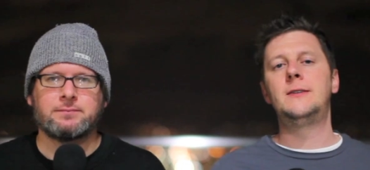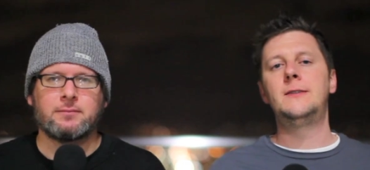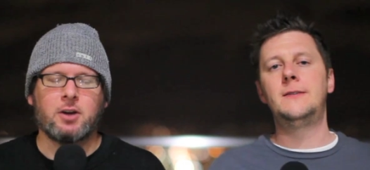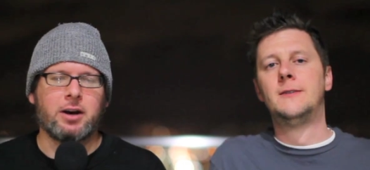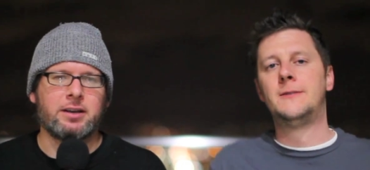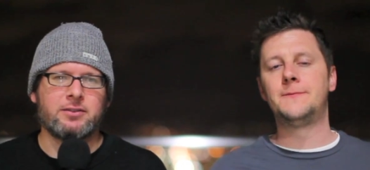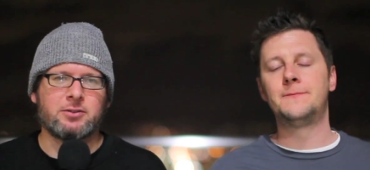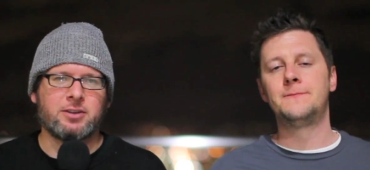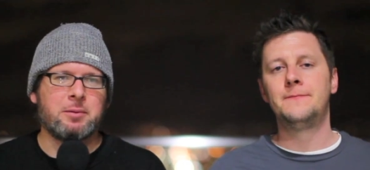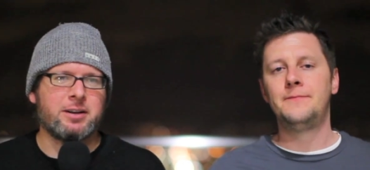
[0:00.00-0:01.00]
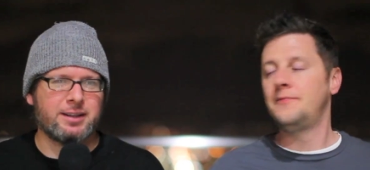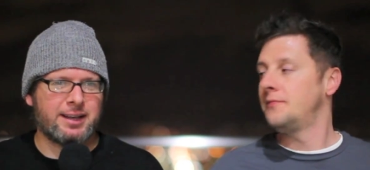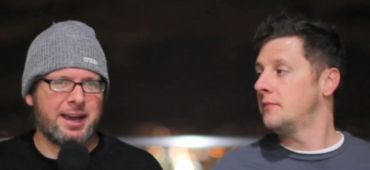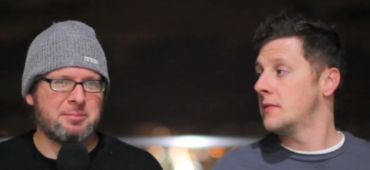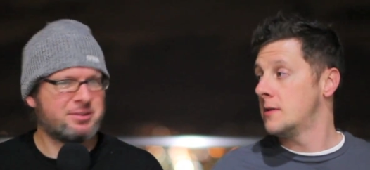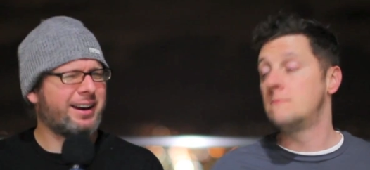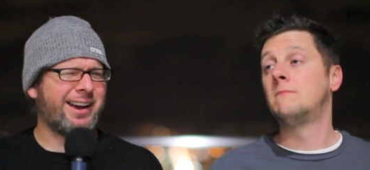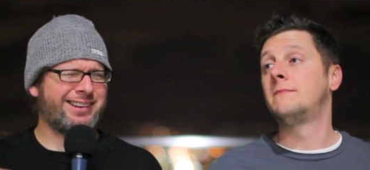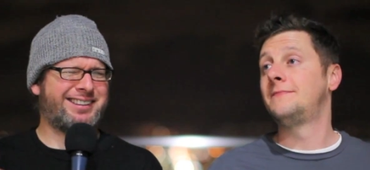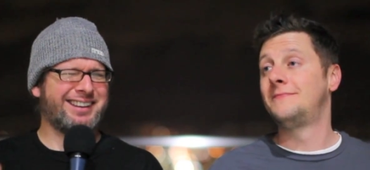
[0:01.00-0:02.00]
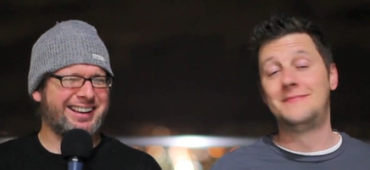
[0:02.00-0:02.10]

Speaker 1: All right, Keith. So coming into the game tonight